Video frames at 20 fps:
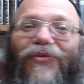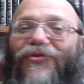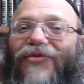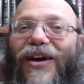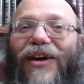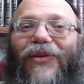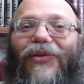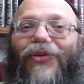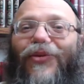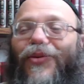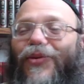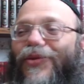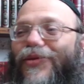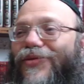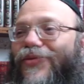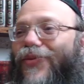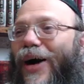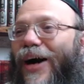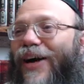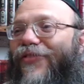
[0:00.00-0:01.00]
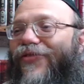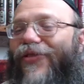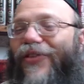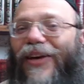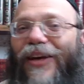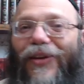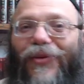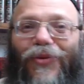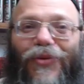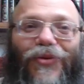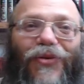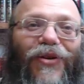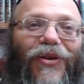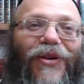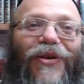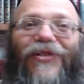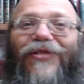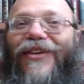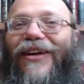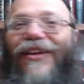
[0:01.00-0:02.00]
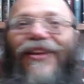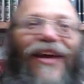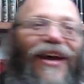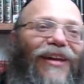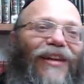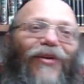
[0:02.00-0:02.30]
trying to use wine for kiddush. They take the